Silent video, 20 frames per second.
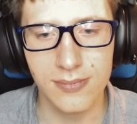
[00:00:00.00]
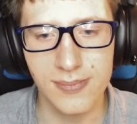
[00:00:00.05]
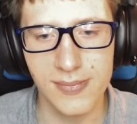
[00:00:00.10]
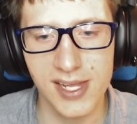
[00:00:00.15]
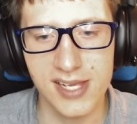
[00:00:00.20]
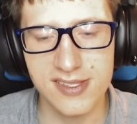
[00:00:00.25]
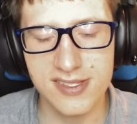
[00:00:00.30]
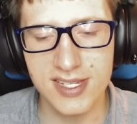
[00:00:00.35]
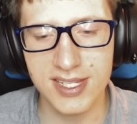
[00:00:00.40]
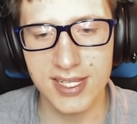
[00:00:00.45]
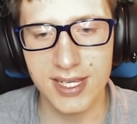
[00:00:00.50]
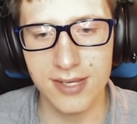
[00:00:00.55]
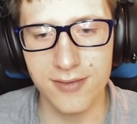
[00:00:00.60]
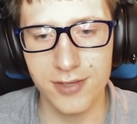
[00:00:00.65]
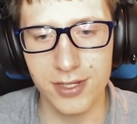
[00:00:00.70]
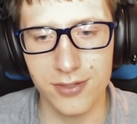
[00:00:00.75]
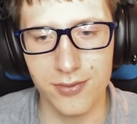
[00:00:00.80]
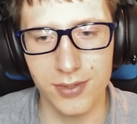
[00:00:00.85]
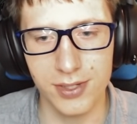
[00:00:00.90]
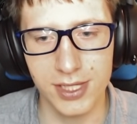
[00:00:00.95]
It's like
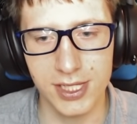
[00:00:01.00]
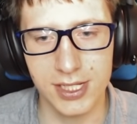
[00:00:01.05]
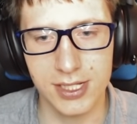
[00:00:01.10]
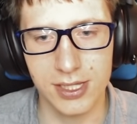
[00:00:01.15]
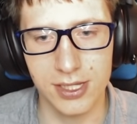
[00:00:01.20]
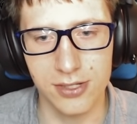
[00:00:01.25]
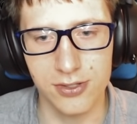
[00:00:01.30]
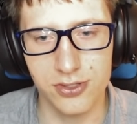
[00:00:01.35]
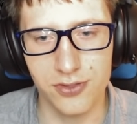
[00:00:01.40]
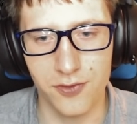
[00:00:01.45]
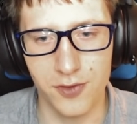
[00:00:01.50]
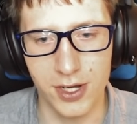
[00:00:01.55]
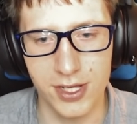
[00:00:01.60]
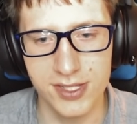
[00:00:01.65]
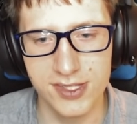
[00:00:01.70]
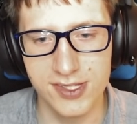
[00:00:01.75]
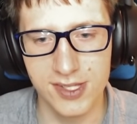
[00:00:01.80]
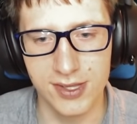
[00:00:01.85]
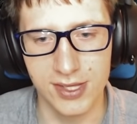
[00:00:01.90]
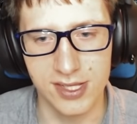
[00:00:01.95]
having really close
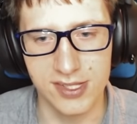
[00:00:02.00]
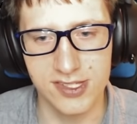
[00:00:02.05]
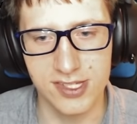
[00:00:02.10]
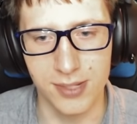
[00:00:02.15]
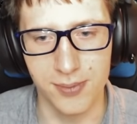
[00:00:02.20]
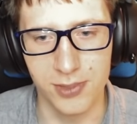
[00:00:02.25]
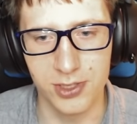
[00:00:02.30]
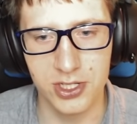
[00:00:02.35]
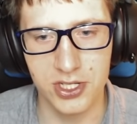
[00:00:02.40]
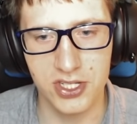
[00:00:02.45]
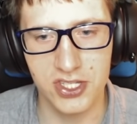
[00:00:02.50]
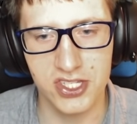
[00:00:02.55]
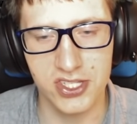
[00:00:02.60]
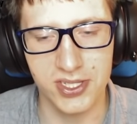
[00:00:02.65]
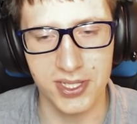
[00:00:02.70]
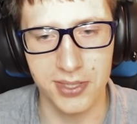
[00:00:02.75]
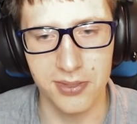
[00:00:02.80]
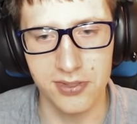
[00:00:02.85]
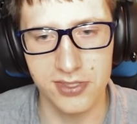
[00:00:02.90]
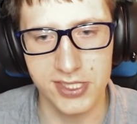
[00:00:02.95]
friends and then someone just
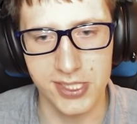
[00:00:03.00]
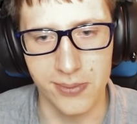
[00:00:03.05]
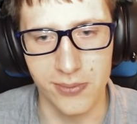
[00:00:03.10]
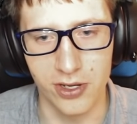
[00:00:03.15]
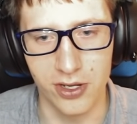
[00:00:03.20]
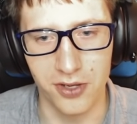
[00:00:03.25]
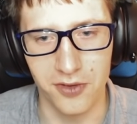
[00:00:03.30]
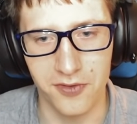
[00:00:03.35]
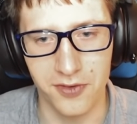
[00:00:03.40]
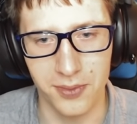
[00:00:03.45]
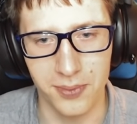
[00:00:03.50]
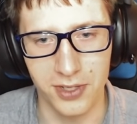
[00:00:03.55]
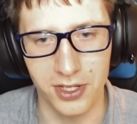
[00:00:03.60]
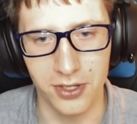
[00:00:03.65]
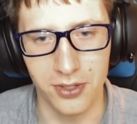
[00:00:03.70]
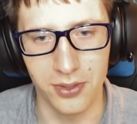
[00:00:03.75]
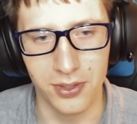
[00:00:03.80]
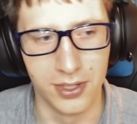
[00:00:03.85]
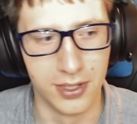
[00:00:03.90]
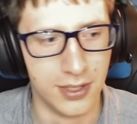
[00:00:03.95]
steals them all from
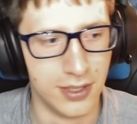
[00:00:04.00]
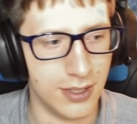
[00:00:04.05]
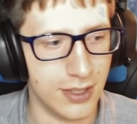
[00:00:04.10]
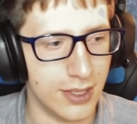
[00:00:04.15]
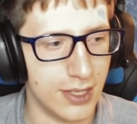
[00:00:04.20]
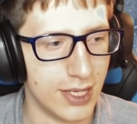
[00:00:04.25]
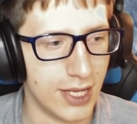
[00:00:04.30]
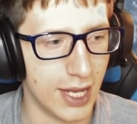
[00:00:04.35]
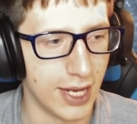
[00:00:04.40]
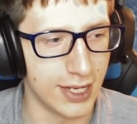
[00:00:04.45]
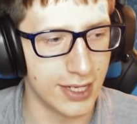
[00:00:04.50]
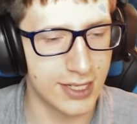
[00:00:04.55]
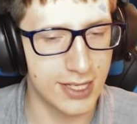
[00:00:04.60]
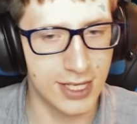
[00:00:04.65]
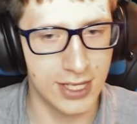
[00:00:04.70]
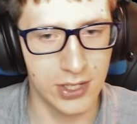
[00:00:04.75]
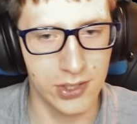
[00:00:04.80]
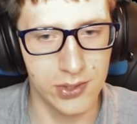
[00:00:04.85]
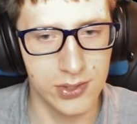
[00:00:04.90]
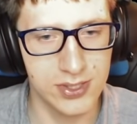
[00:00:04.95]
you and
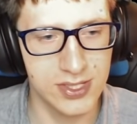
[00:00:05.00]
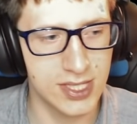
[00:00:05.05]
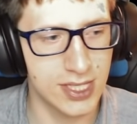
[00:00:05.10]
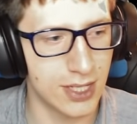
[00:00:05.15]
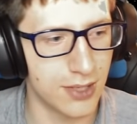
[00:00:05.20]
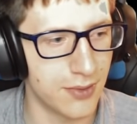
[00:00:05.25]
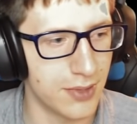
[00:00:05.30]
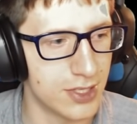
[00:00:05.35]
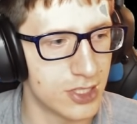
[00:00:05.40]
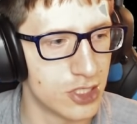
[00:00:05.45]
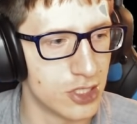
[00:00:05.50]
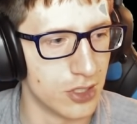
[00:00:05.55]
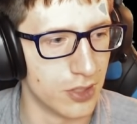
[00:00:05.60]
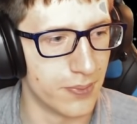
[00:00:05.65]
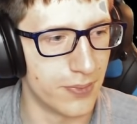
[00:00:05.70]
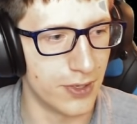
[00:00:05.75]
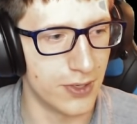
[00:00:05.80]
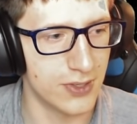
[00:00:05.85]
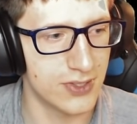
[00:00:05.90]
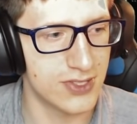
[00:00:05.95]
kills the original
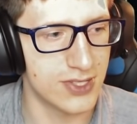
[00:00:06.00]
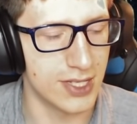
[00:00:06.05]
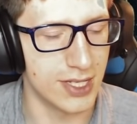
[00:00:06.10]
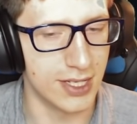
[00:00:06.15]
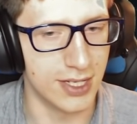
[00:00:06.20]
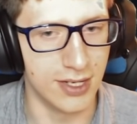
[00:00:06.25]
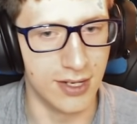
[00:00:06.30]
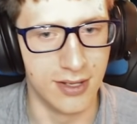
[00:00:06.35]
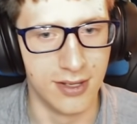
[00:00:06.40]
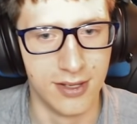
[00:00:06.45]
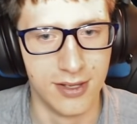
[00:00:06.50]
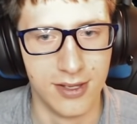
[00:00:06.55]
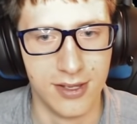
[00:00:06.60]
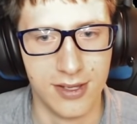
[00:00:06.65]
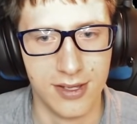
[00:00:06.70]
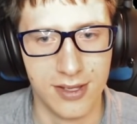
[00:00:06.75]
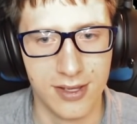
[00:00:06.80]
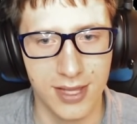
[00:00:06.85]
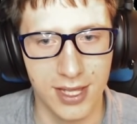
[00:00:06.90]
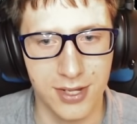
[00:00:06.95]
person.
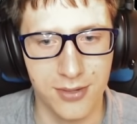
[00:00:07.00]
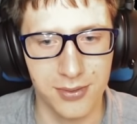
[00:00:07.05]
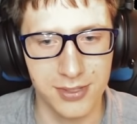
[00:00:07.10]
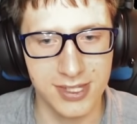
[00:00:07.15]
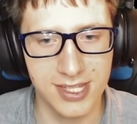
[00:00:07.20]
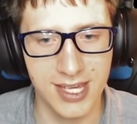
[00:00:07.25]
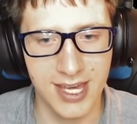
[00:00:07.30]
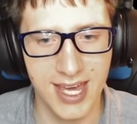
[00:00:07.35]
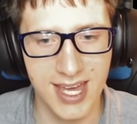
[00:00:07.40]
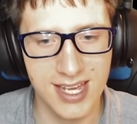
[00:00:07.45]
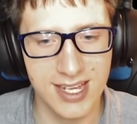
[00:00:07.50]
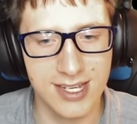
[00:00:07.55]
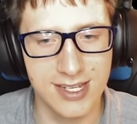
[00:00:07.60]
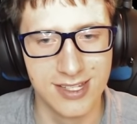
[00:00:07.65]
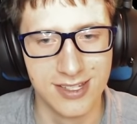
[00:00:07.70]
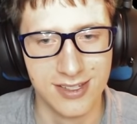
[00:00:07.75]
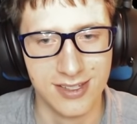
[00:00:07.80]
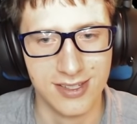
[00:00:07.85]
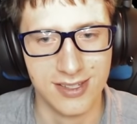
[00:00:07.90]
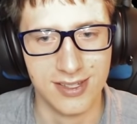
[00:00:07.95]
Like, what the heck?
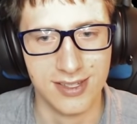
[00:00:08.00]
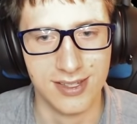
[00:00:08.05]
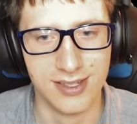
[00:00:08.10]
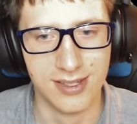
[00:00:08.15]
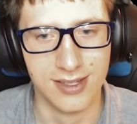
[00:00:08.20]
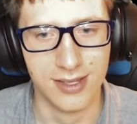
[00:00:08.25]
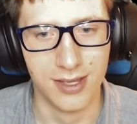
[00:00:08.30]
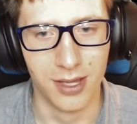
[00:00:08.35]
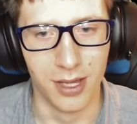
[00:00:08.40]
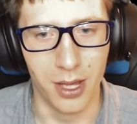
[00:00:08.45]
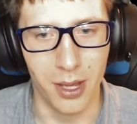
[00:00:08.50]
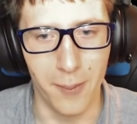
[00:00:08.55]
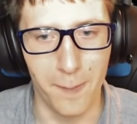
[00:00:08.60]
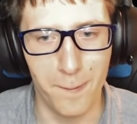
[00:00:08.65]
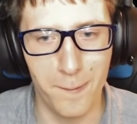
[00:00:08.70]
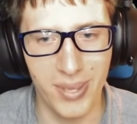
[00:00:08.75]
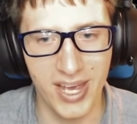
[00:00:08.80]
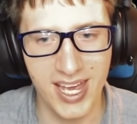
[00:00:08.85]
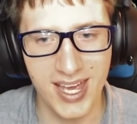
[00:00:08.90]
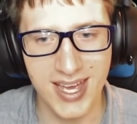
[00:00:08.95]

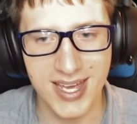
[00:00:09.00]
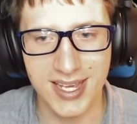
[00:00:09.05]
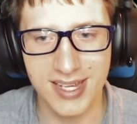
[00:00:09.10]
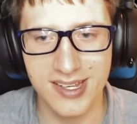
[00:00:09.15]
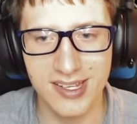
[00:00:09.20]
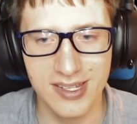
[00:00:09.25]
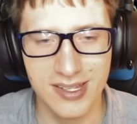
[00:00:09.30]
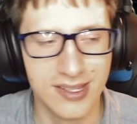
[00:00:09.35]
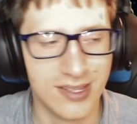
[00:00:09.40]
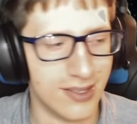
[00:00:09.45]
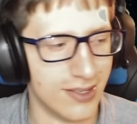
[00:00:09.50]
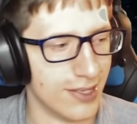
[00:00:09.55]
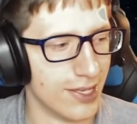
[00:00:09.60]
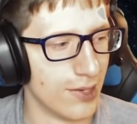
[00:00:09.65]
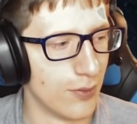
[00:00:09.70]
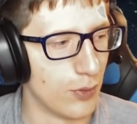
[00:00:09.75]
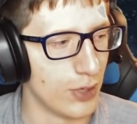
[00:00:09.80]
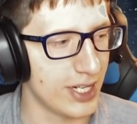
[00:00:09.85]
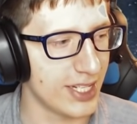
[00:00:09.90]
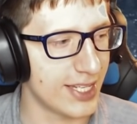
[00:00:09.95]
Peg,
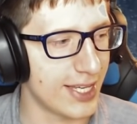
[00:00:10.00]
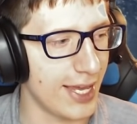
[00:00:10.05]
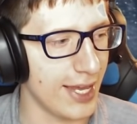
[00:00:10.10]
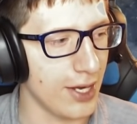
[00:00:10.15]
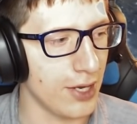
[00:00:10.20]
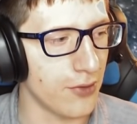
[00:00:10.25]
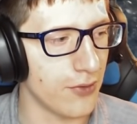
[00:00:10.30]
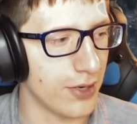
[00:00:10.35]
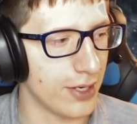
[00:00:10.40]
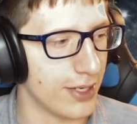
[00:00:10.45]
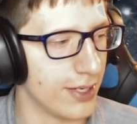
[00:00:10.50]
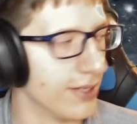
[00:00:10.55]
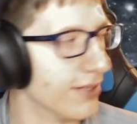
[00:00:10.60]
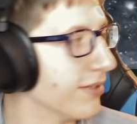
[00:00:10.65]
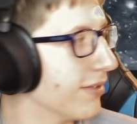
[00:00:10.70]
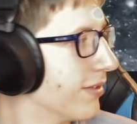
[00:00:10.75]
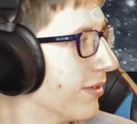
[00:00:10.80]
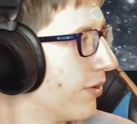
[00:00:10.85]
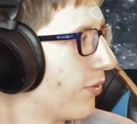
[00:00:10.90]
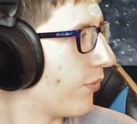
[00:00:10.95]
what a Karen.
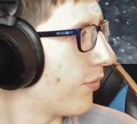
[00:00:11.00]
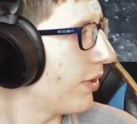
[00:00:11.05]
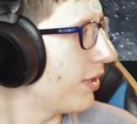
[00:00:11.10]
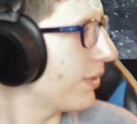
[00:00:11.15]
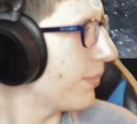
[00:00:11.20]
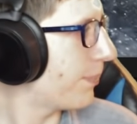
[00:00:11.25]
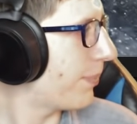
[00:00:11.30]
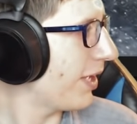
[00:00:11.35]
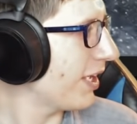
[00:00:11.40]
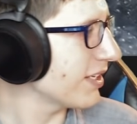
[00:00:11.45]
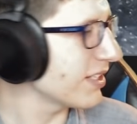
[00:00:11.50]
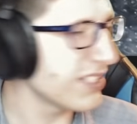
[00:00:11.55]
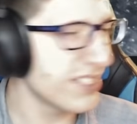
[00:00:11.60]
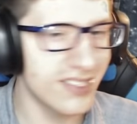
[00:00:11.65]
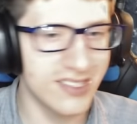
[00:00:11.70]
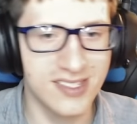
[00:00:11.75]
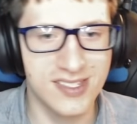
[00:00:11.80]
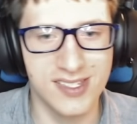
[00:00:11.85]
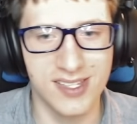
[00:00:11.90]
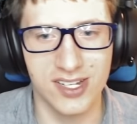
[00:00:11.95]
What? Peg
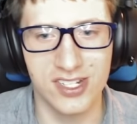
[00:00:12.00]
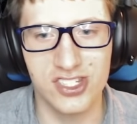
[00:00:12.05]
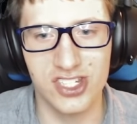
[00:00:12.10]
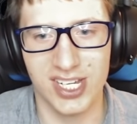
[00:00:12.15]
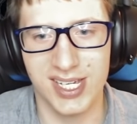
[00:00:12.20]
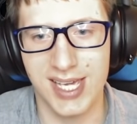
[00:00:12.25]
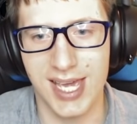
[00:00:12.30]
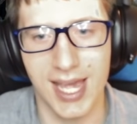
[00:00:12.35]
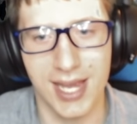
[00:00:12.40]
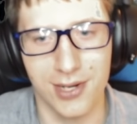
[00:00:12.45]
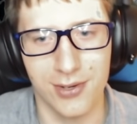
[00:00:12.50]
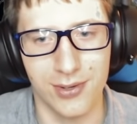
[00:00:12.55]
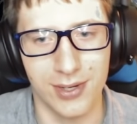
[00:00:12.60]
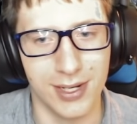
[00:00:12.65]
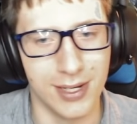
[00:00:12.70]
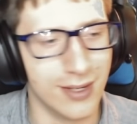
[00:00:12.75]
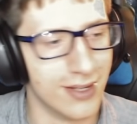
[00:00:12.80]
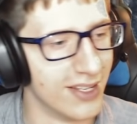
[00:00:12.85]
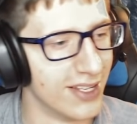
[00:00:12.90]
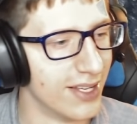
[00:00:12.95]
is such a
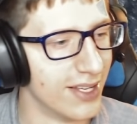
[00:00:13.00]
Karen.